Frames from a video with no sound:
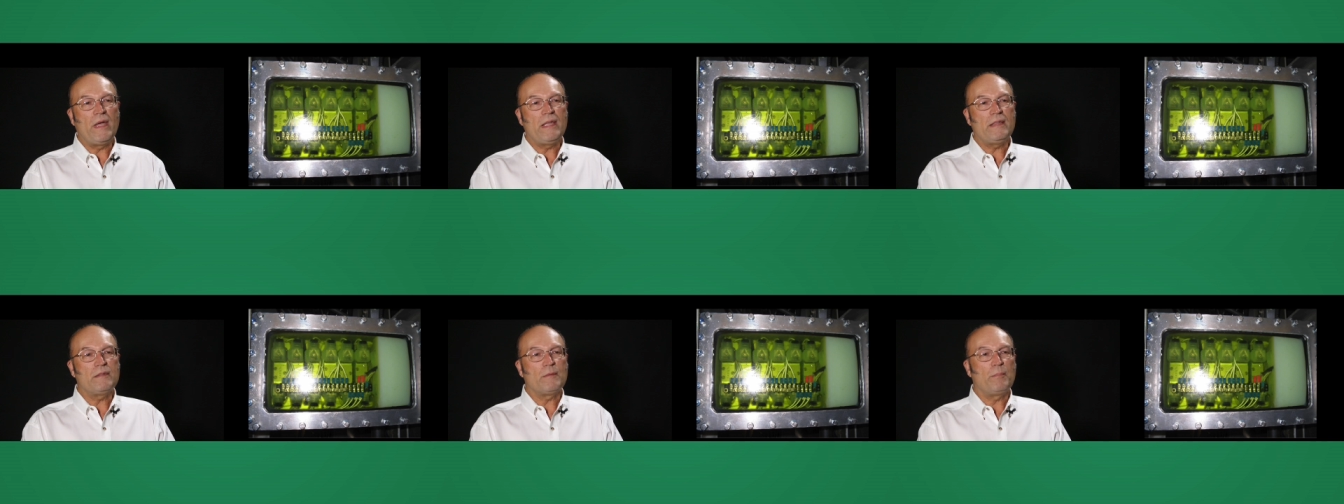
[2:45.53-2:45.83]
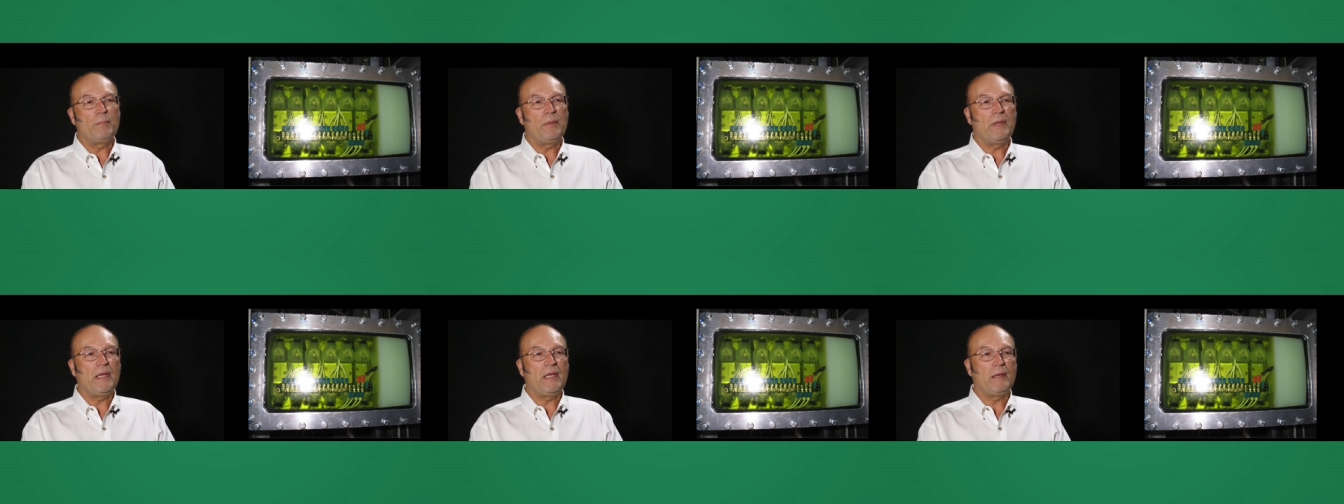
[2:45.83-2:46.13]
way
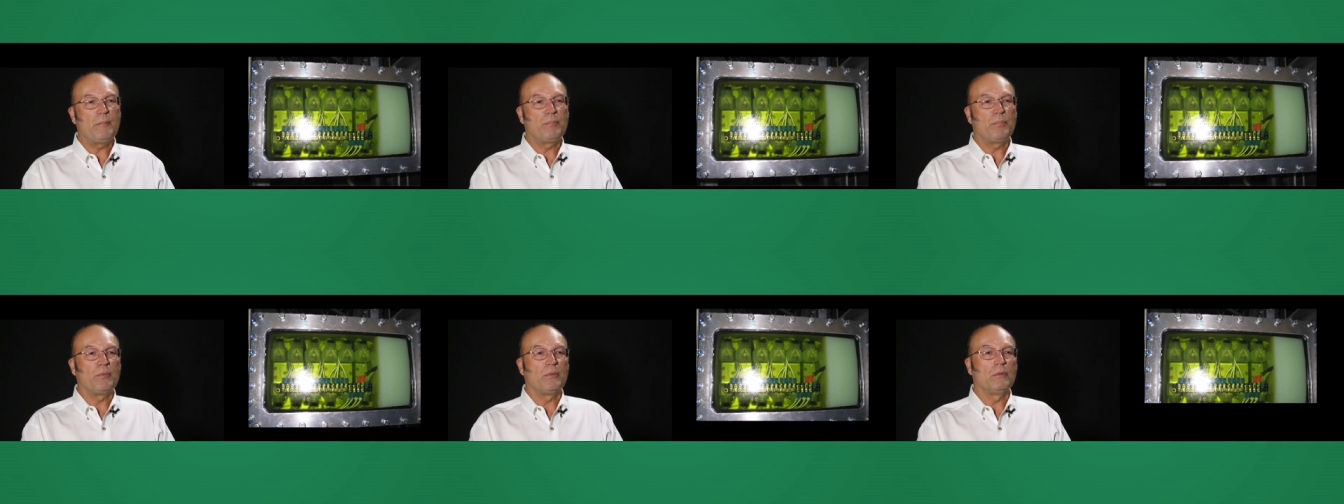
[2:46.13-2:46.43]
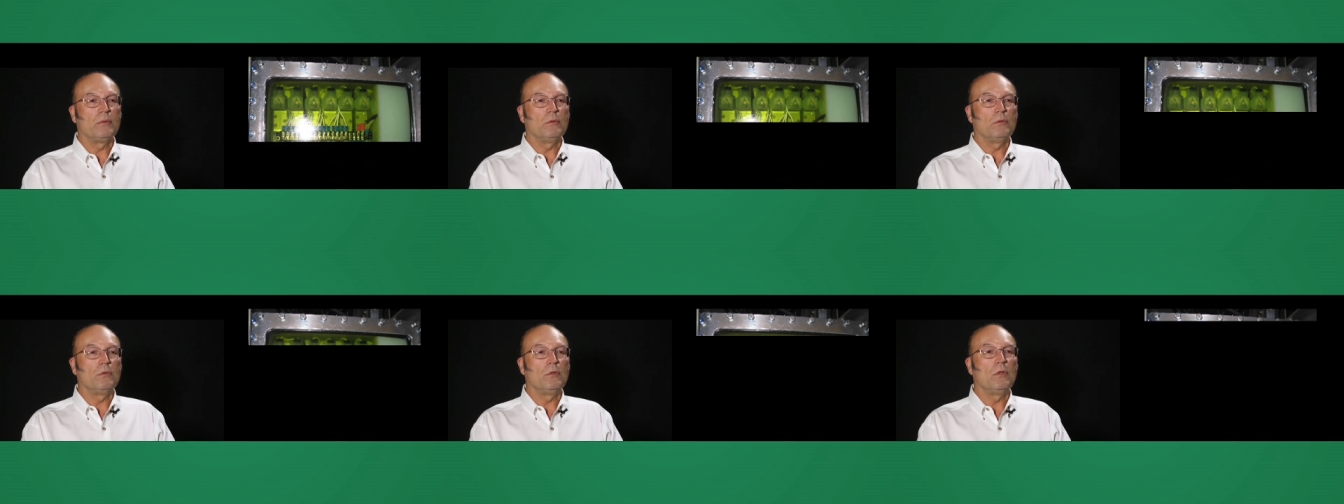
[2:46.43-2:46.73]
the
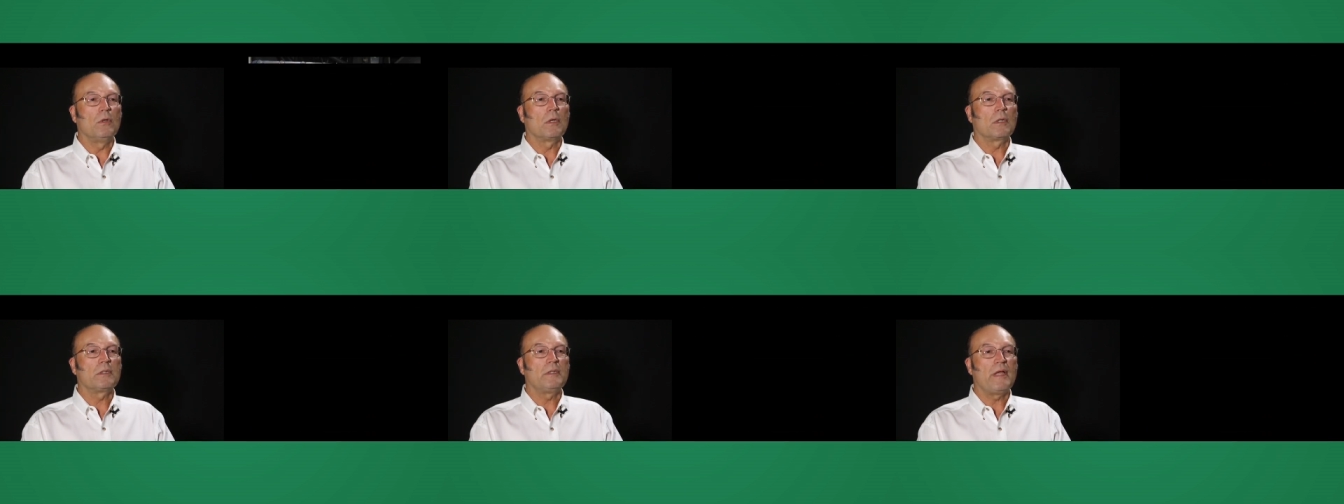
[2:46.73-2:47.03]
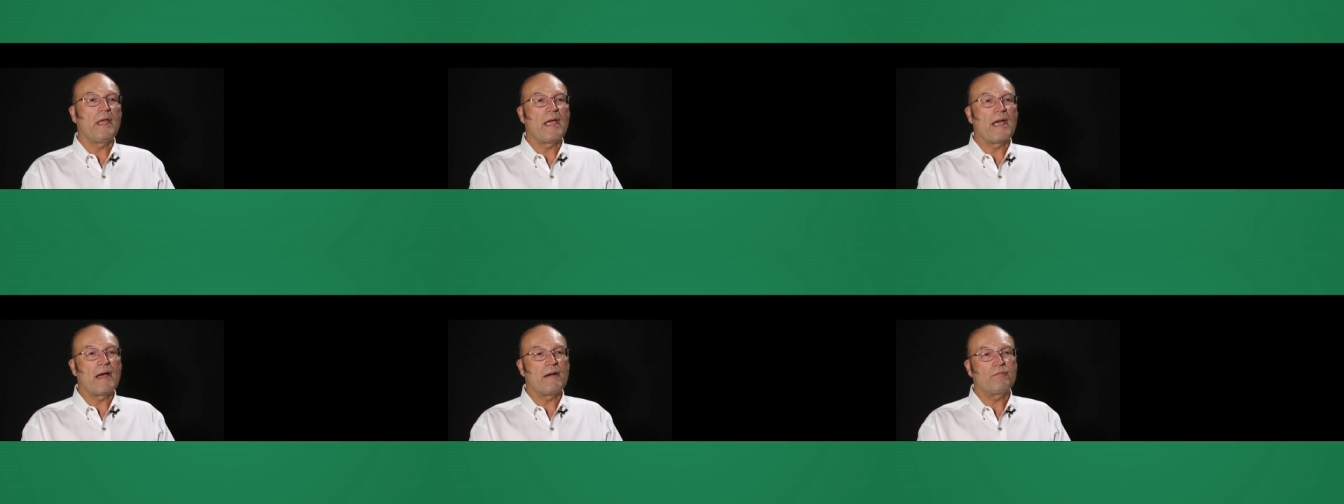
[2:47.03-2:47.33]
paper
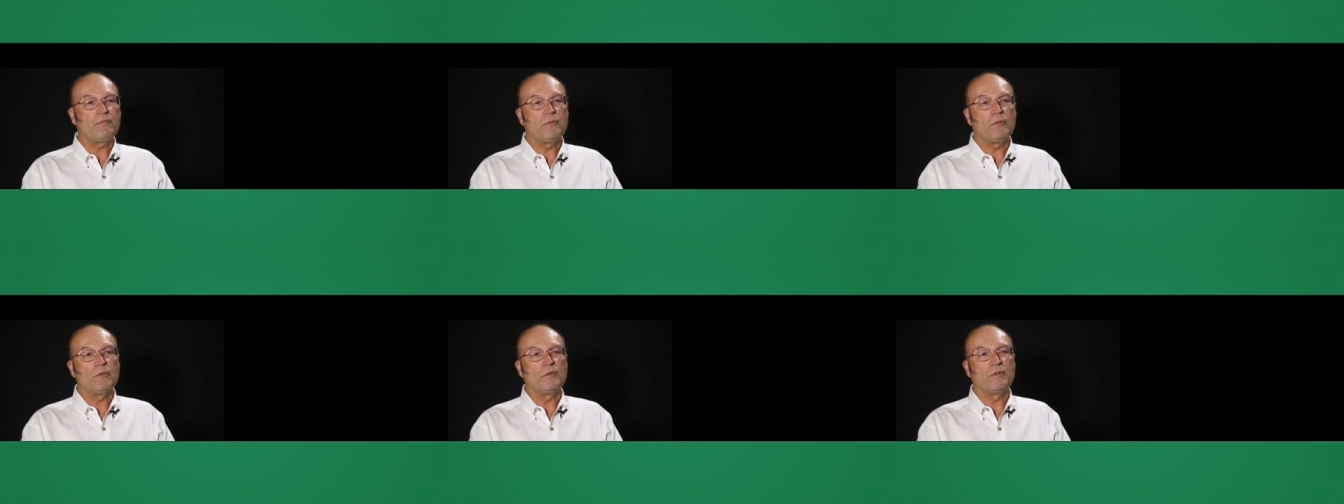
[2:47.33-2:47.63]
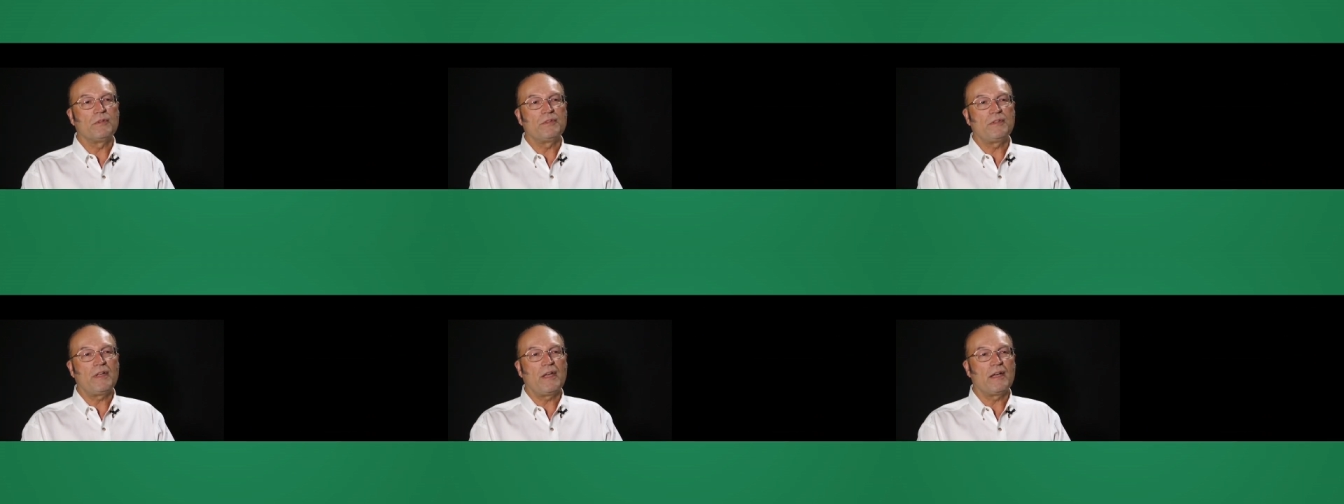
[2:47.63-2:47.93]
looked after
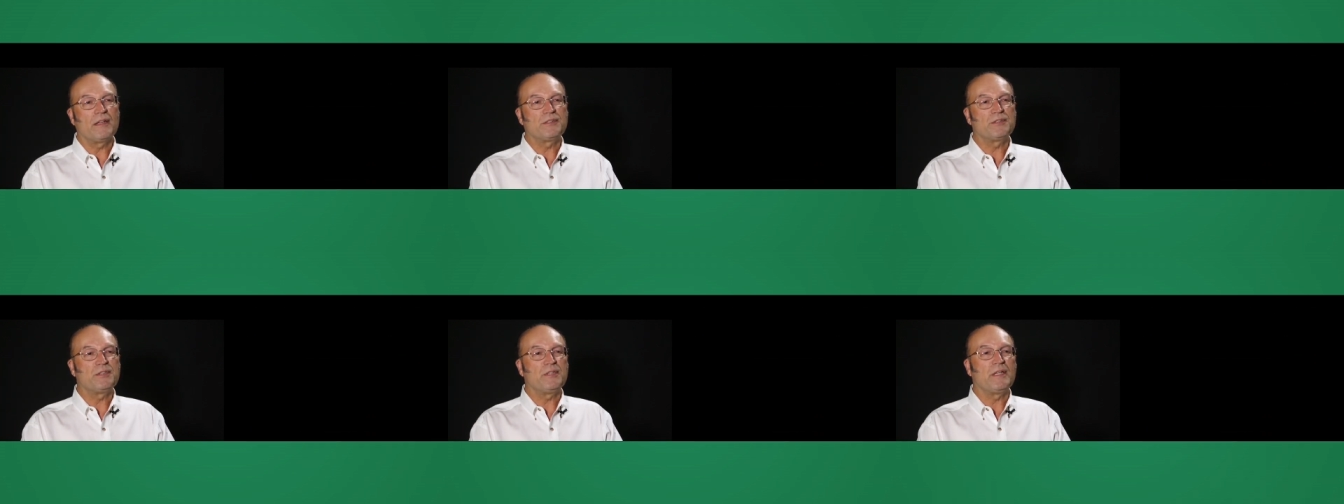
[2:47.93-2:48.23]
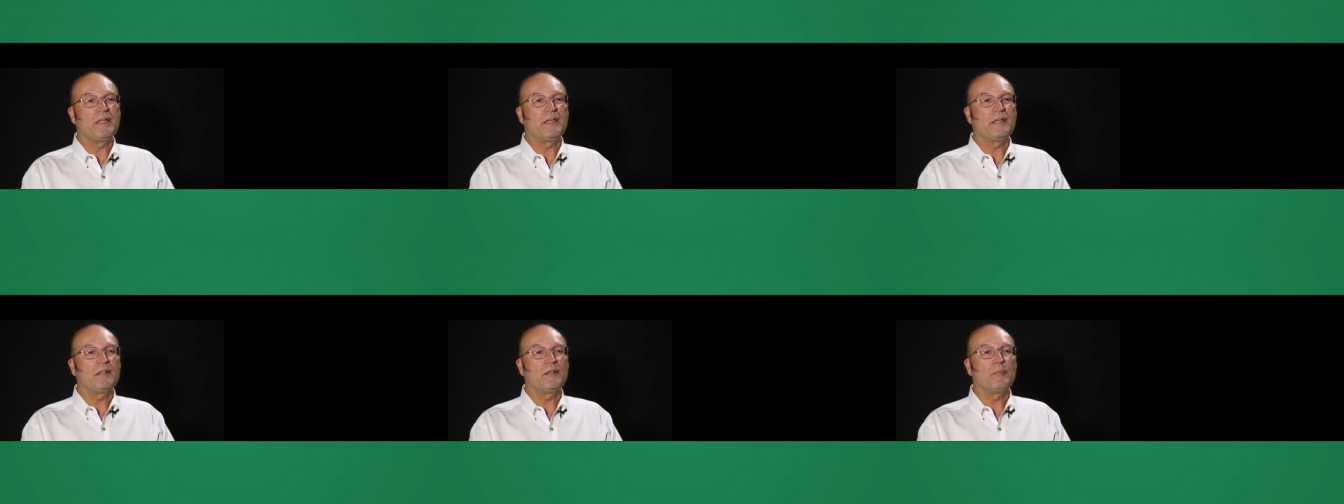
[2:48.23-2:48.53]
the
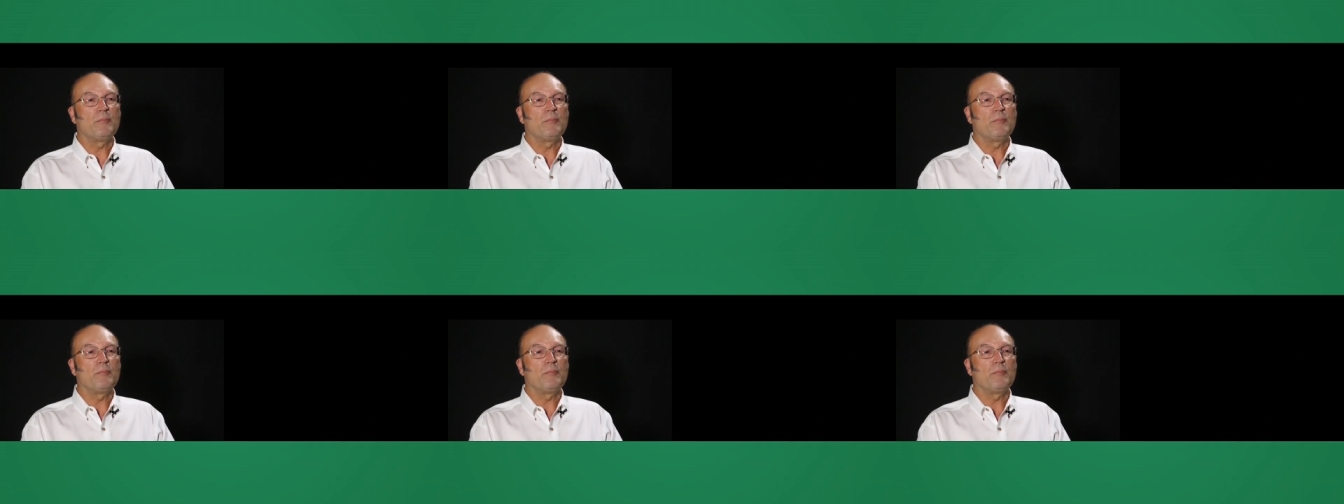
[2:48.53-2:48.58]
testing